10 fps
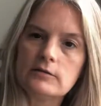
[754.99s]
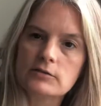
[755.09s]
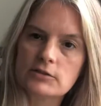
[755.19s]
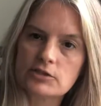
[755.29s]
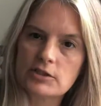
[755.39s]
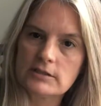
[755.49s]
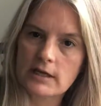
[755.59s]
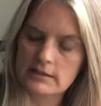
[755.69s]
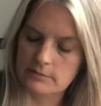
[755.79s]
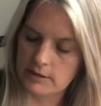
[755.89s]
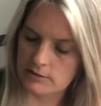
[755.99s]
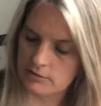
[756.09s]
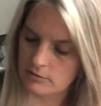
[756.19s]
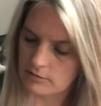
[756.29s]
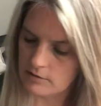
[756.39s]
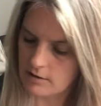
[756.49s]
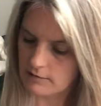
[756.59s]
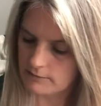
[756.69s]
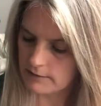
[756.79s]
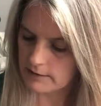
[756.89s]
There's, she's got some internal
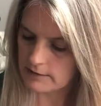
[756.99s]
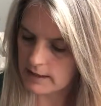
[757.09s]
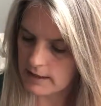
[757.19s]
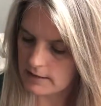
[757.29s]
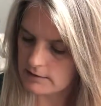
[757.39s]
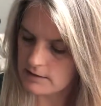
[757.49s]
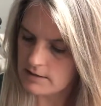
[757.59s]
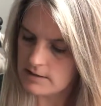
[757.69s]
conflict, and